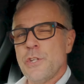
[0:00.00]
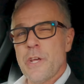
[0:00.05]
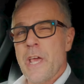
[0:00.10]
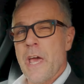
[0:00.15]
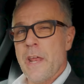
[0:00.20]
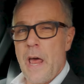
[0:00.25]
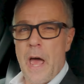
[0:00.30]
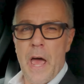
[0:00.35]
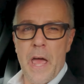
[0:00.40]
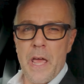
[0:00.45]
You
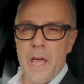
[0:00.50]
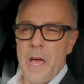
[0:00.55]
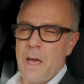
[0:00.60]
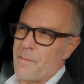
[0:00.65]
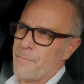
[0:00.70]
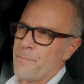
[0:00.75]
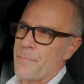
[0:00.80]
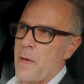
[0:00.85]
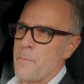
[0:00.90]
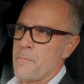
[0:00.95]
get
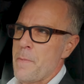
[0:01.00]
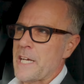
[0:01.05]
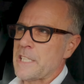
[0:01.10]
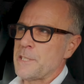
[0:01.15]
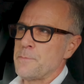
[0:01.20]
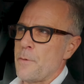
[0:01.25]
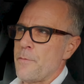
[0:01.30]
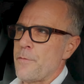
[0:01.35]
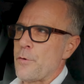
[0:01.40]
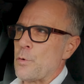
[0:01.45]
a
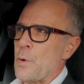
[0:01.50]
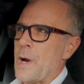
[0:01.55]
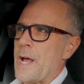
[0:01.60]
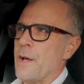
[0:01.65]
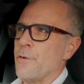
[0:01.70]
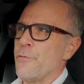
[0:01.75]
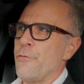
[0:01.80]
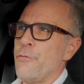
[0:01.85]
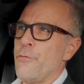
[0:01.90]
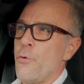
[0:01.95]
maximum of
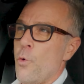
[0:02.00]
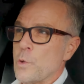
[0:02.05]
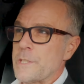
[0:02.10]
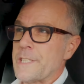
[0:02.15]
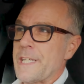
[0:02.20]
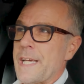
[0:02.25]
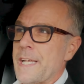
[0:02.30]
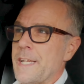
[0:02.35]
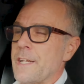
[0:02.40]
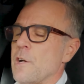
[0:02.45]
around
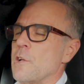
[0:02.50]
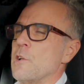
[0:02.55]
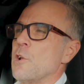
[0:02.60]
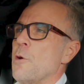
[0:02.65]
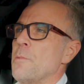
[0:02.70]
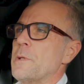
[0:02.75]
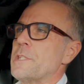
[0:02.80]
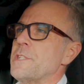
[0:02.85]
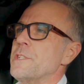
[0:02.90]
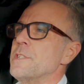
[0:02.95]
14
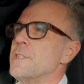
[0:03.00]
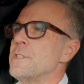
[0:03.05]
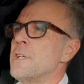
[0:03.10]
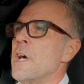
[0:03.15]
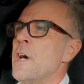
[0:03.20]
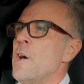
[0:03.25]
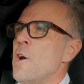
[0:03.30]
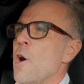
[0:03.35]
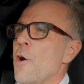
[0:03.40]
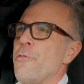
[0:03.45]
kilometers
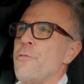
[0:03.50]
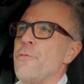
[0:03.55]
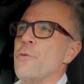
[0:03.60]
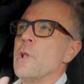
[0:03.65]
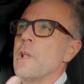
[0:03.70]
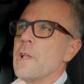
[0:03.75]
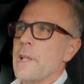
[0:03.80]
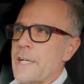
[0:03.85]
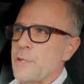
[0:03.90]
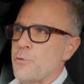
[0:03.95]
of
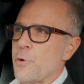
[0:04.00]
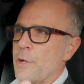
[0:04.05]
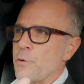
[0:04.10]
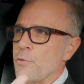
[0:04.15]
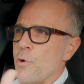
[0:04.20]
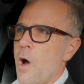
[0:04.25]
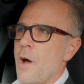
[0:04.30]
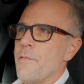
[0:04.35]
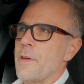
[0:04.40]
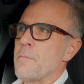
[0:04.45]
full electric
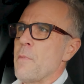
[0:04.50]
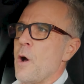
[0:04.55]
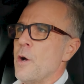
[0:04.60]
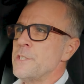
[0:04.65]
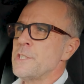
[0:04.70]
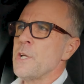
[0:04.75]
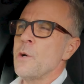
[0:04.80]
driving mode.